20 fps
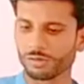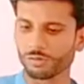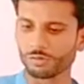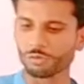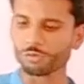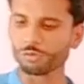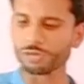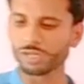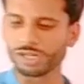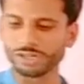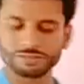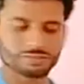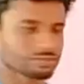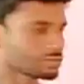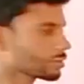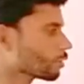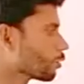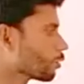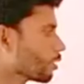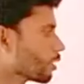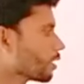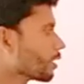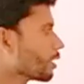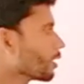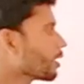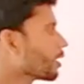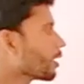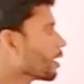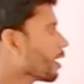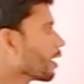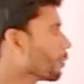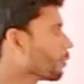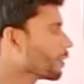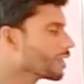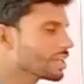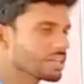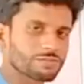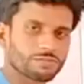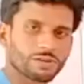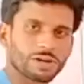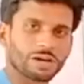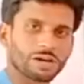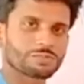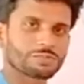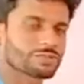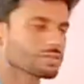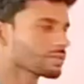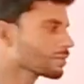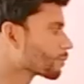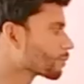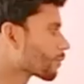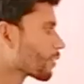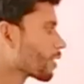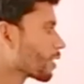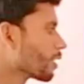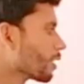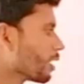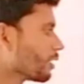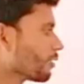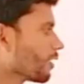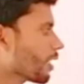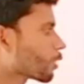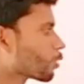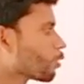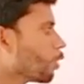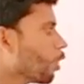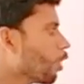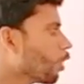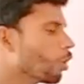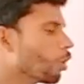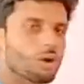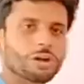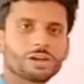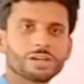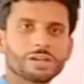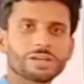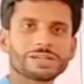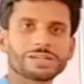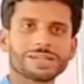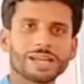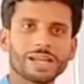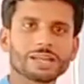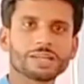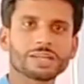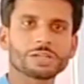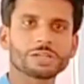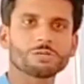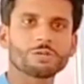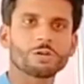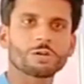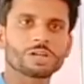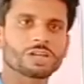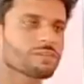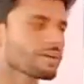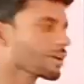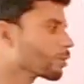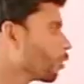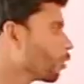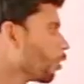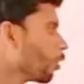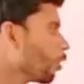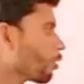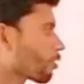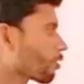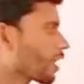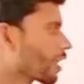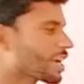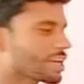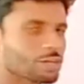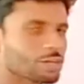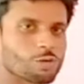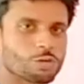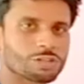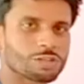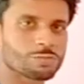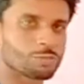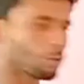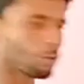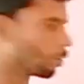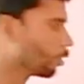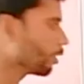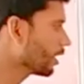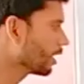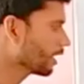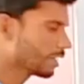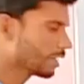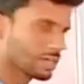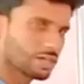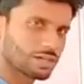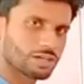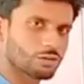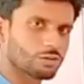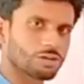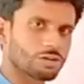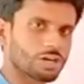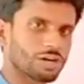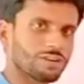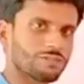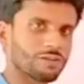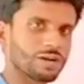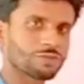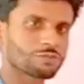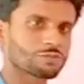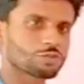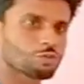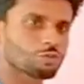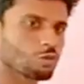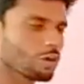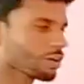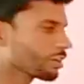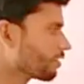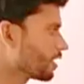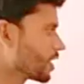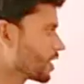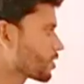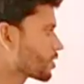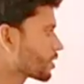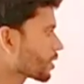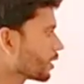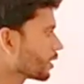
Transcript: words, many verbs. If I go on telling you, or if I go on writing on the board, verbs won't finish.